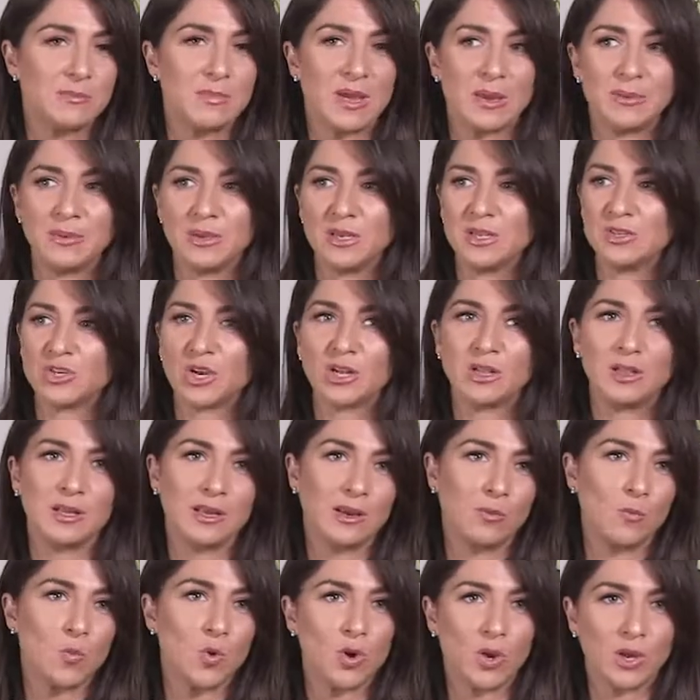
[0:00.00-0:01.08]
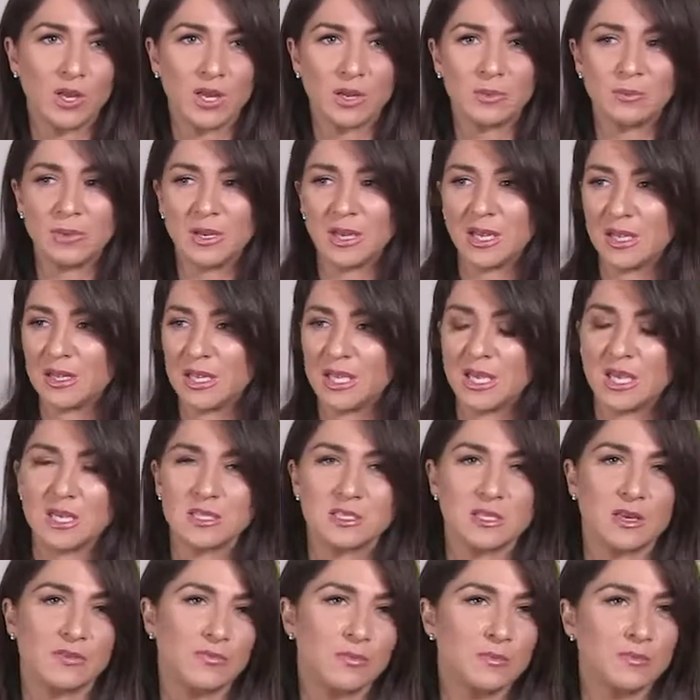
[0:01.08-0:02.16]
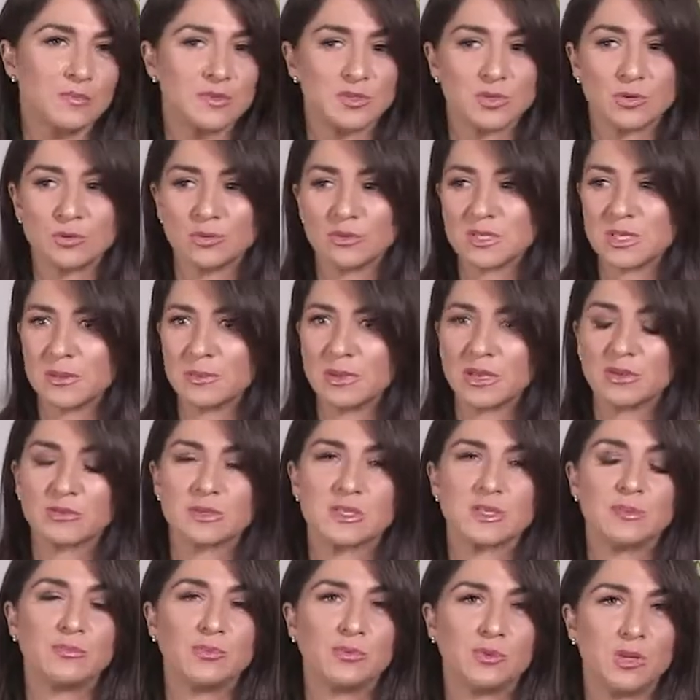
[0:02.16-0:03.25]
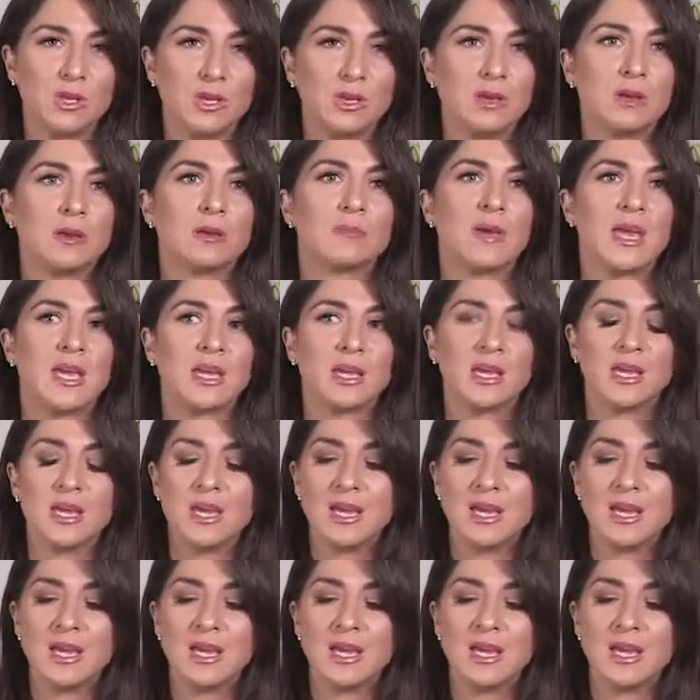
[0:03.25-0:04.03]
maybe juggling work and picking the kids up from school, and something simple that you can make.